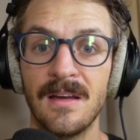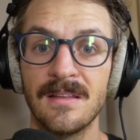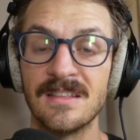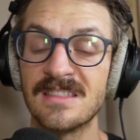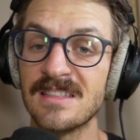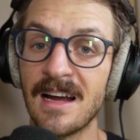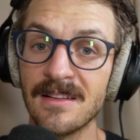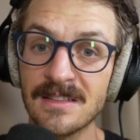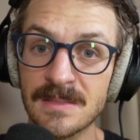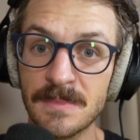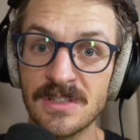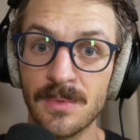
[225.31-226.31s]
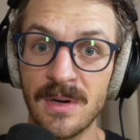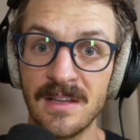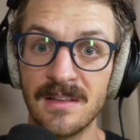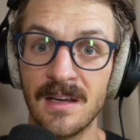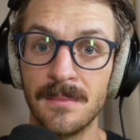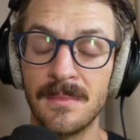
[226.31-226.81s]
the silence
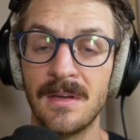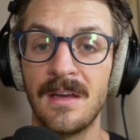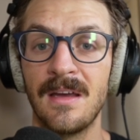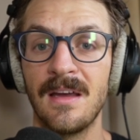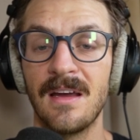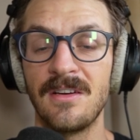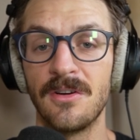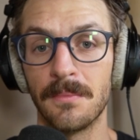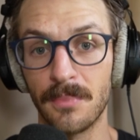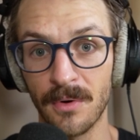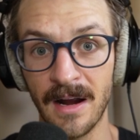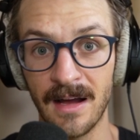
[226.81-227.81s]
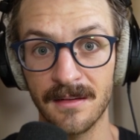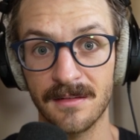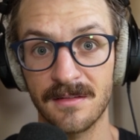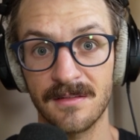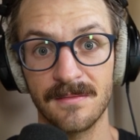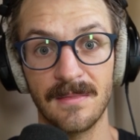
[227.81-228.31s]
between them, and your
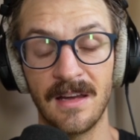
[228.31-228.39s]
breath.